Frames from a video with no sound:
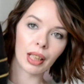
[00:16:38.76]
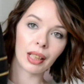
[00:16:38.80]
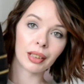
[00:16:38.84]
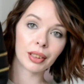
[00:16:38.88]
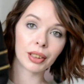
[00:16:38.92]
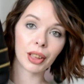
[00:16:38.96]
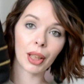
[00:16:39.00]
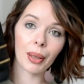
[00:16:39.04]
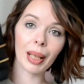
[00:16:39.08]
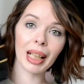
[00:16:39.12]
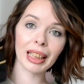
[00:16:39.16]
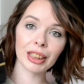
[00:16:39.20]

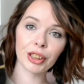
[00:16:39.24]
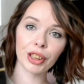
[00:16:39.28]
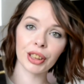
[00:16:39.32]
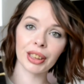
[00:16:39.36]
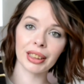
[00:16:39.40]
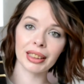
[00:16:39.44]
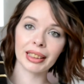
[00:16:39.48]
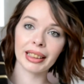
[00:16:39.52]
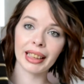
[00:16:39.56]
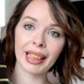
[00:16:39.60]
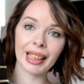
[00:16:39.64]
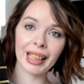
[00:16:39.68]
So as you
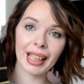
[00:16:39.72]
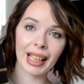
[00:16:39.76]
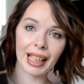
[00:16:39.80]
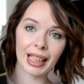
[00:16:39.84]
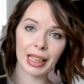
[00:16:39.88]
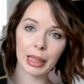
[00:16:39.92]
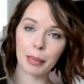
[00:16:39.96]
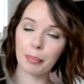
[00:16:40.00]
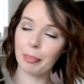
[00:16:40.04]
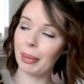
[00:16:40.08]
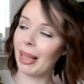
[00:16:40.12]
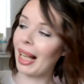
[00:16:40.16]
can see,
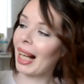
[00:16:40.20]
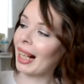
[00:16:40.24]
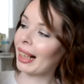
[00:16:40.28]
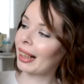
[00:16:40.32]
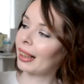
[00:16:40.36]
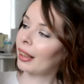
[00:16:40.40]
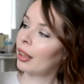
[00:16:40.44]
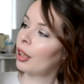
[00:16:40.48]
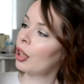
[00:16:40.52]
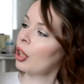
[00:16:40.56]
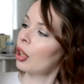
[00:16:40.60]
it's black